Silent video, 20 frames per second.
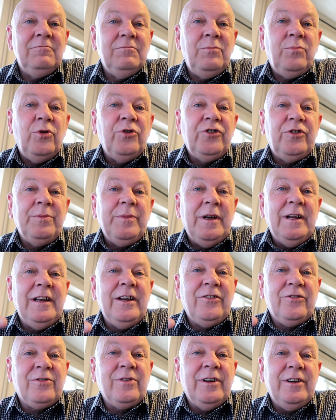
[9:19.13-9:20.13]
Pointed me
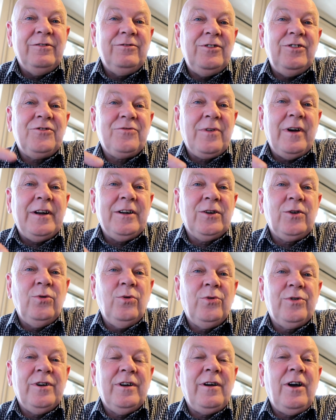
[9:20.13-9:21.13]
literally just round the
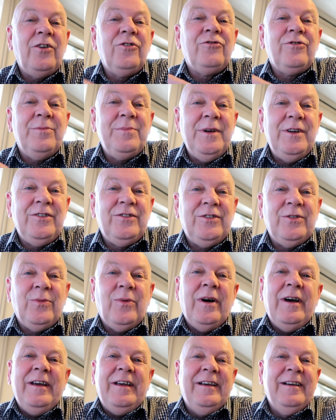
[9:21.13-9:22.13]
corner, 100 metres
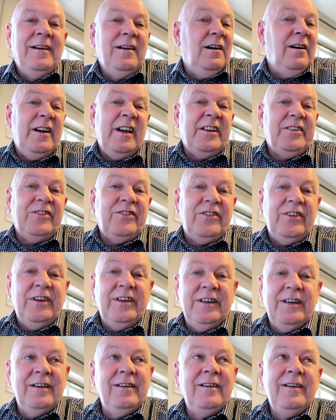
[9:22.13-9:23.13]
away. I hadn't seen
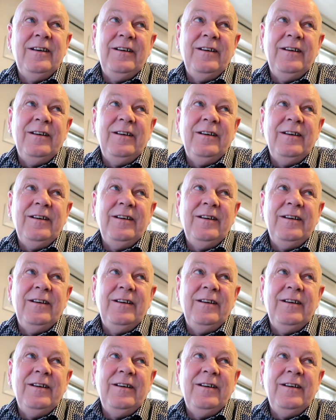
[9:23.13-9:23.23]
it.